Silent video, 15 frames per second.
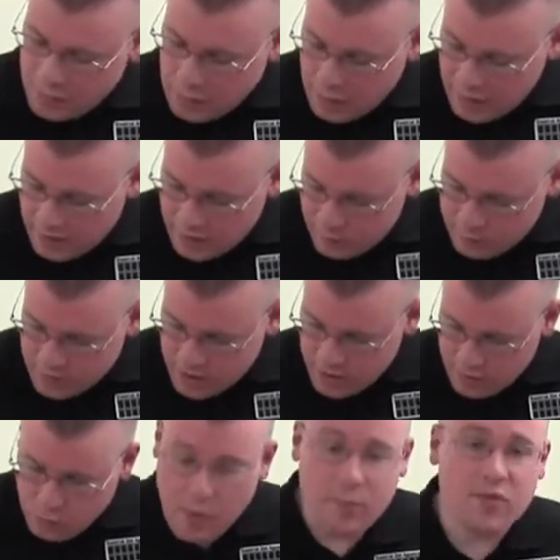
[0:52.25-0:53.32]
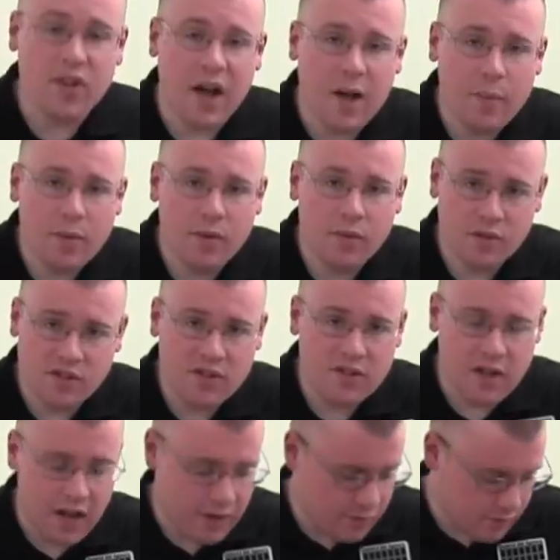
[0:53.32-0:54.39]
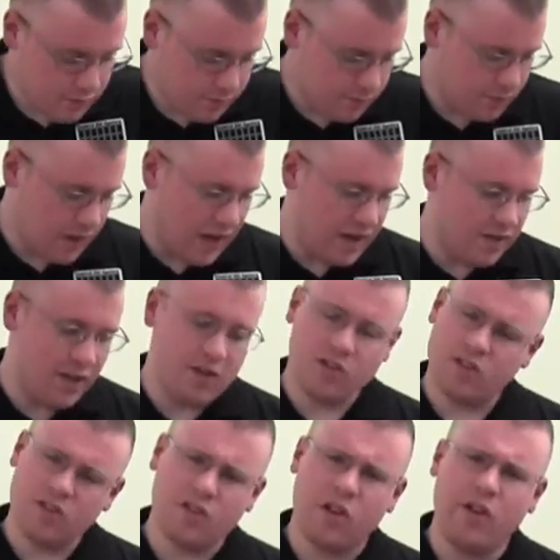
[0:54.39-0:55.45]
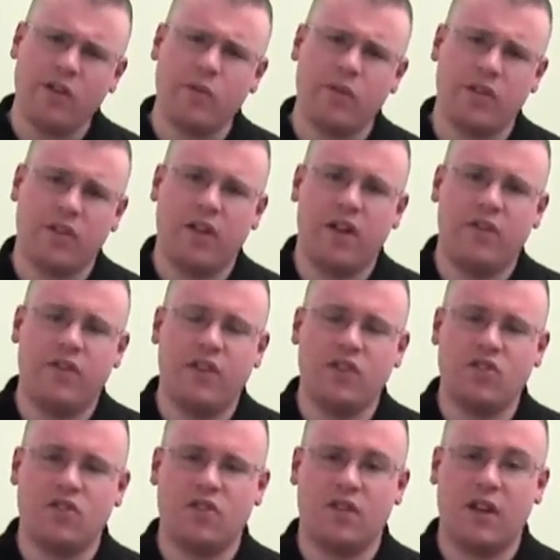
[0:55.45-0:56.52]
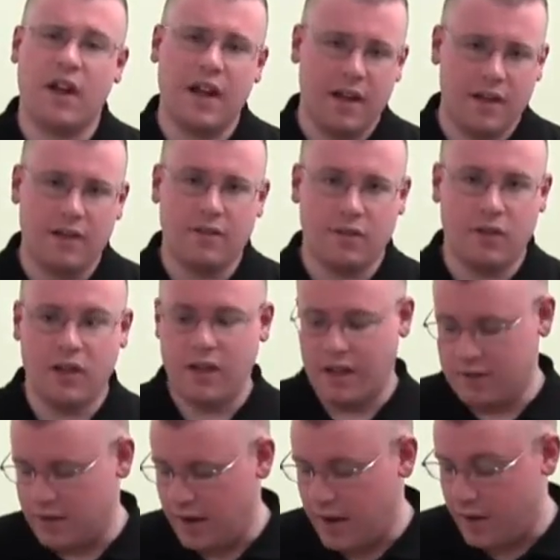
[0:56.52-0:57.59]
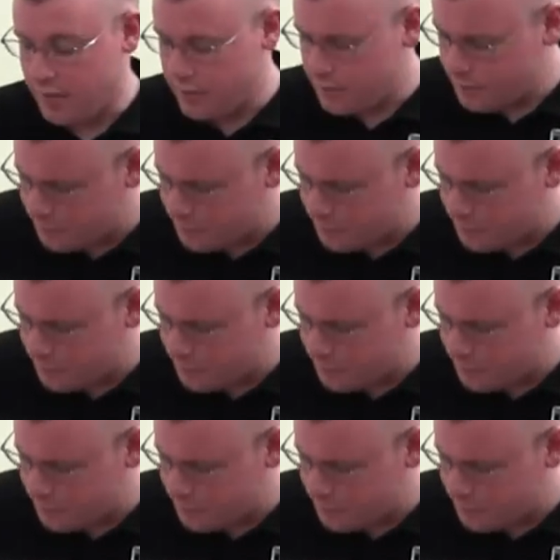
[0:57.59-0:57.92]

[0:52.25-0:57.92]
They're ripstop, which is nice, and they're just loaded with a lot of features that I really like to have.